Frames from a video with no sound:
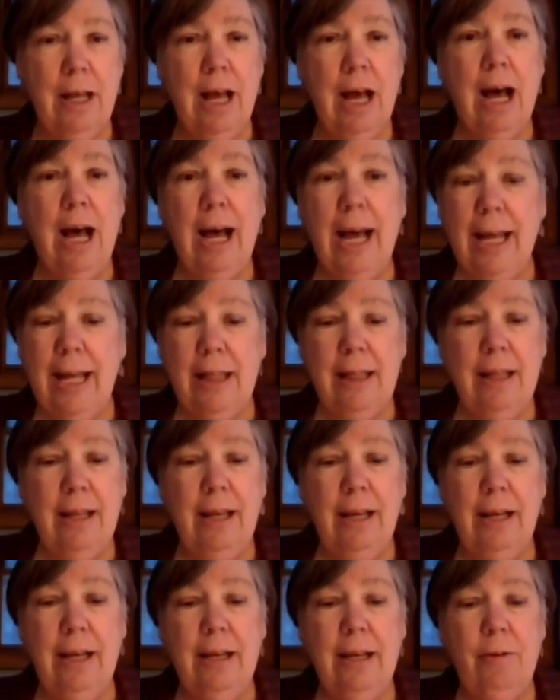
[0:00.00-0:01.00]
I
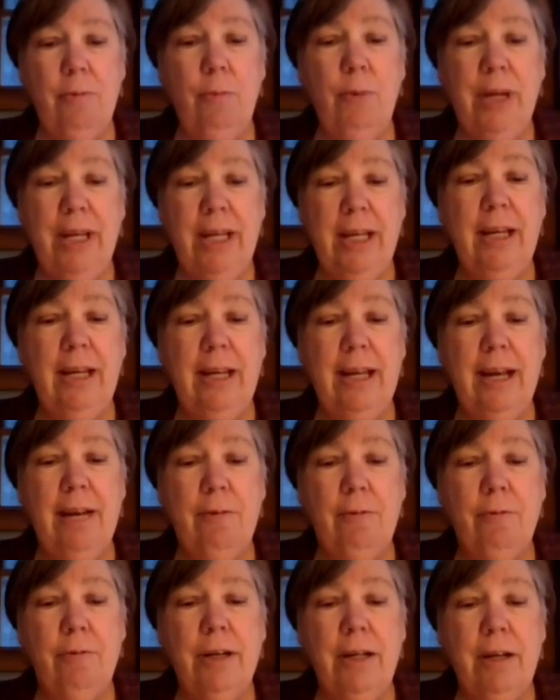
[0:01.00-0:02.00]
think we can get
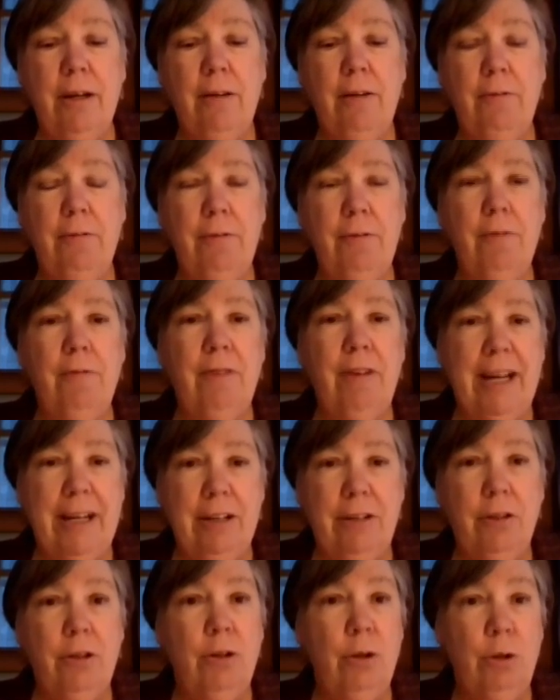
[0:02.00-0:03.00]
rid of
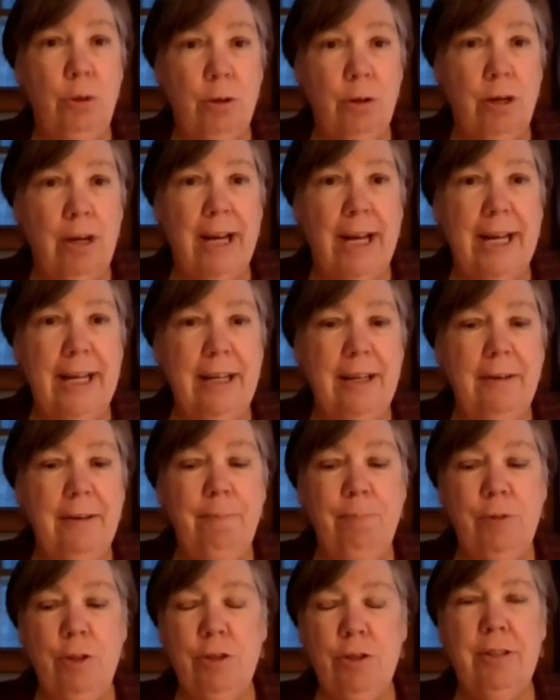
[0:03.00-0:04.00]
vinyl chloride
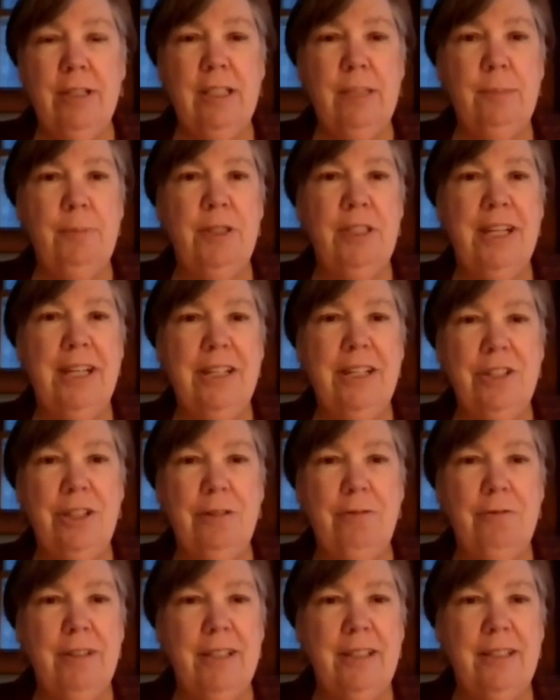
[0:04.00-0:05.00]

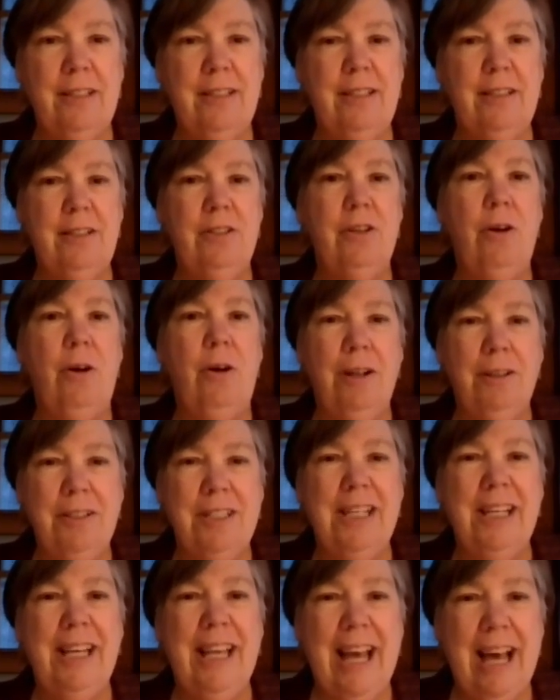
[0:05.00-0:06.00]
transportation risks
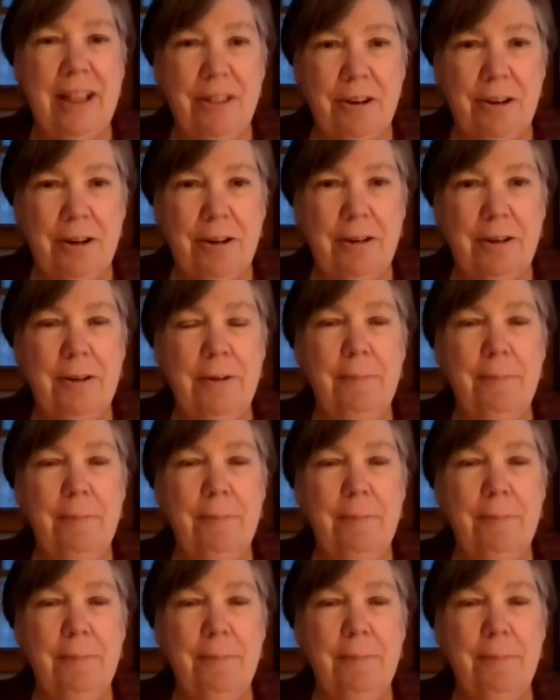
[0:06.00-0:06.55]
altogether